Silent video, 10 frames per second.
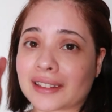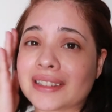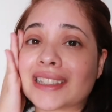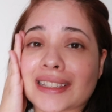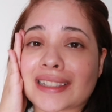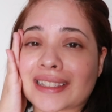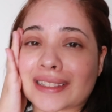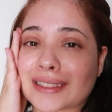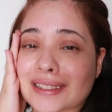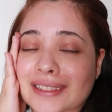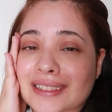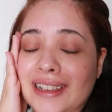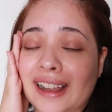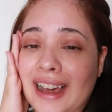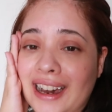It's just
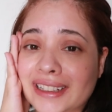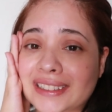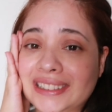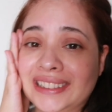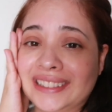a lot.